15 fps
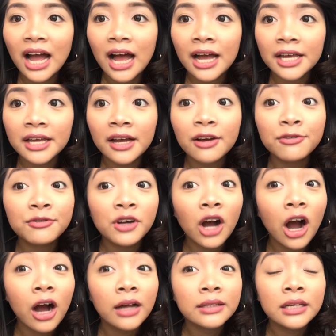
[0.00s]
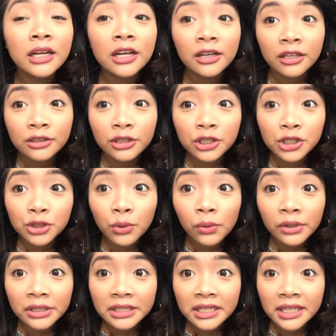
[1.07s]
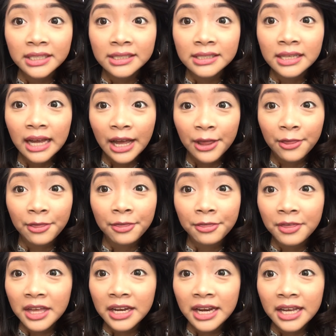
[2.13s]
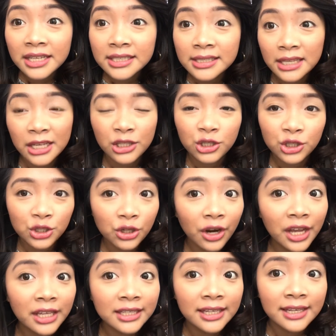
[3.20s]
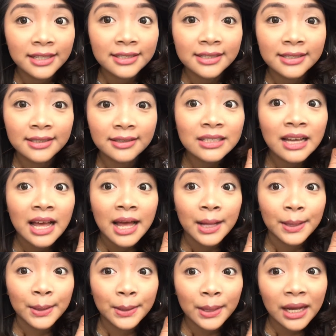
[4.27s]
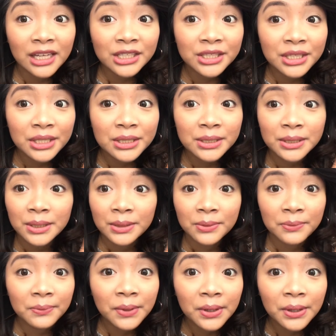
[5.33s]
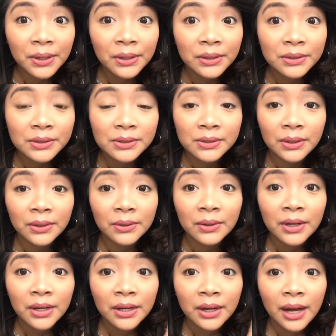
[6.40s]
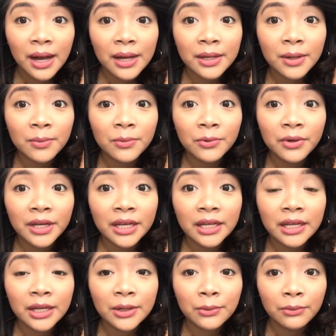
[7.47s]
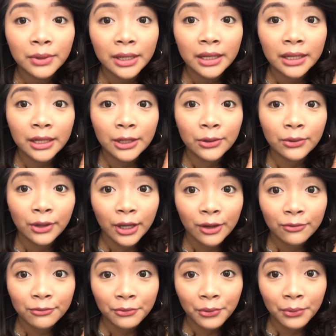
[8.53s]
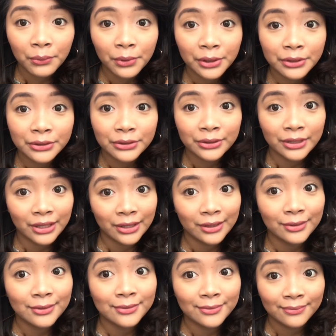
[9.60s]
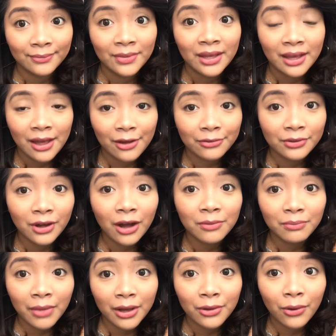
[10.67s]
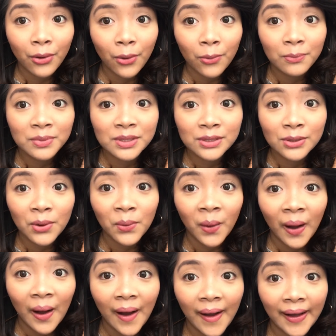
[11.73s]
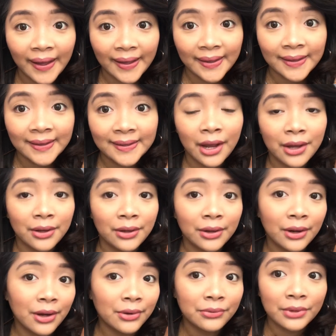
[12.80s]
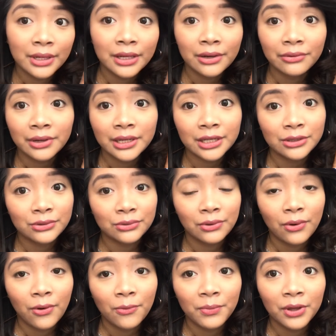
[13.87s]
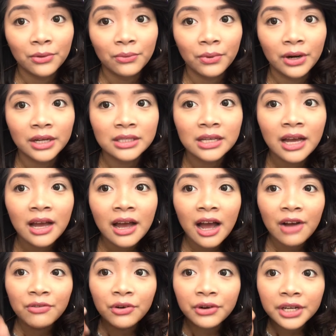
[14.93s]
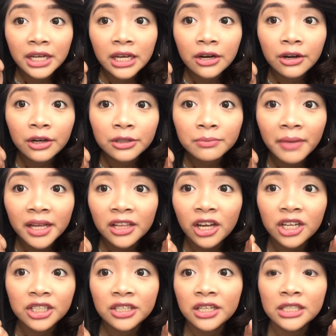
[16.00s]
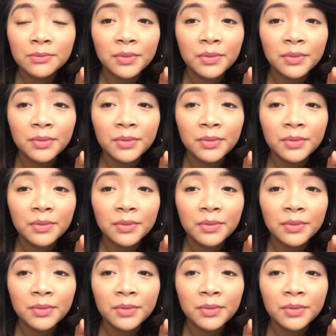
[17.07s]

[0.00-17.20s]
I have got the shortest, thinnest and straightest lashes in the world, so I am really looking forward to this. I've got my hopes so high. I really do hope it works. I've already curled my lashes